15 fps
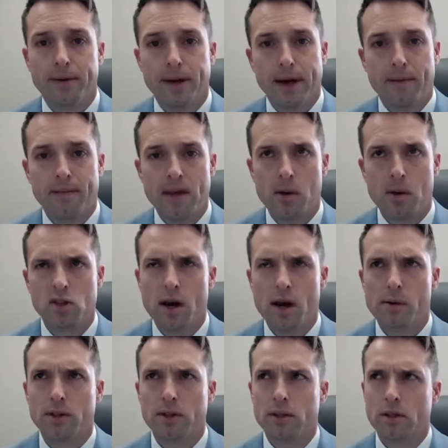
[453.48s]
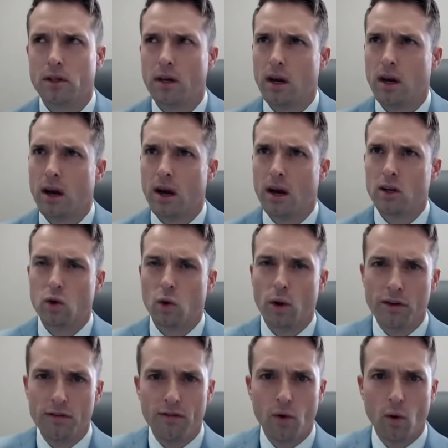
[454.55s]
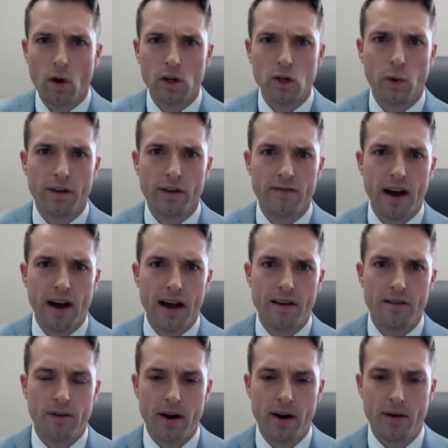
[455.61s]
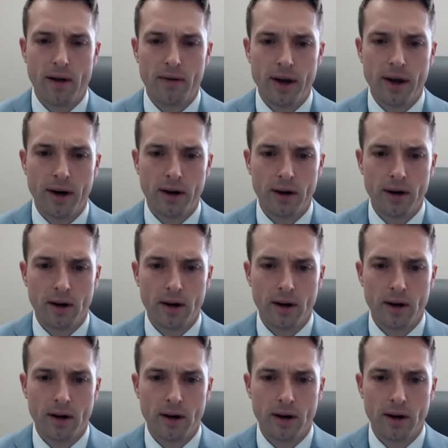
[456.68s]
Yeah. And that was when I was 24, 25, right around there.